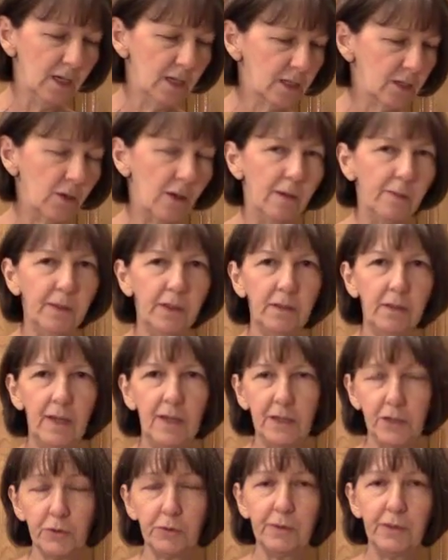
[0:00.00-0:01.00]
So I'm going to
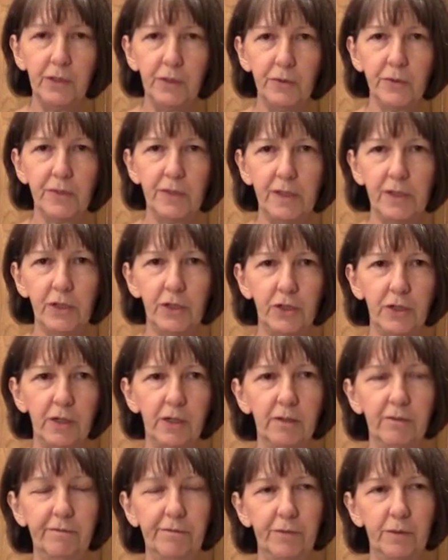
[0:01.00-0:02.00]
actually use this
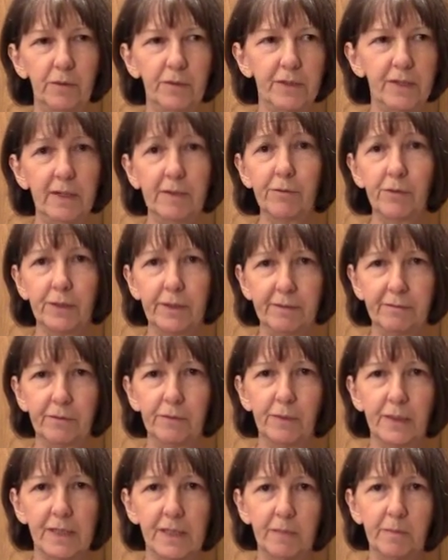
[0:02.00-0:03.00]
chicken for several
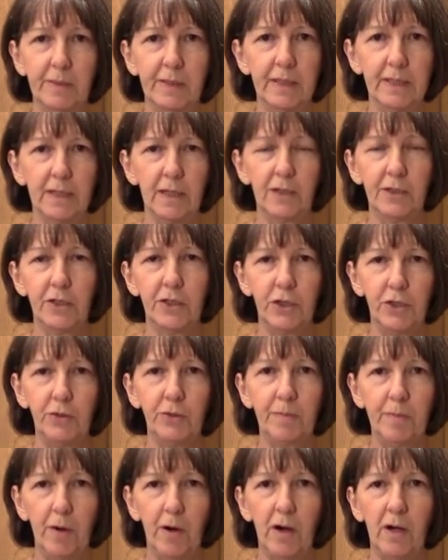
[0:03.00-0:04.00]
different recipes. I'll just
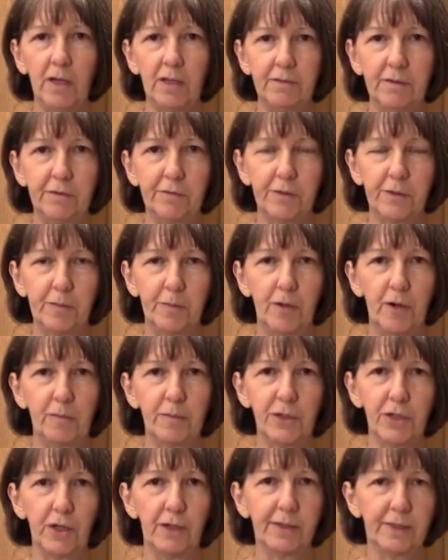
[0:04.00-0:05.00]
use part of it for the
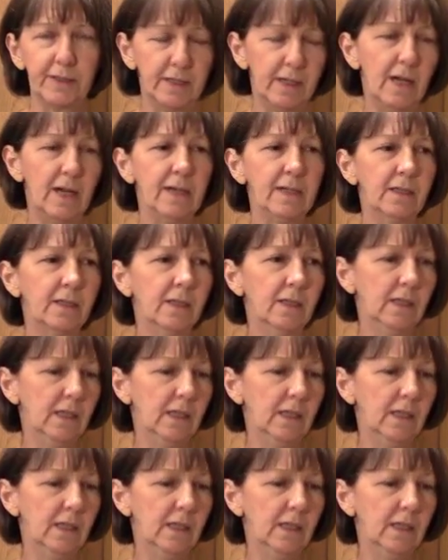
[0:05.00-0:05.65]
Parmesan tonight.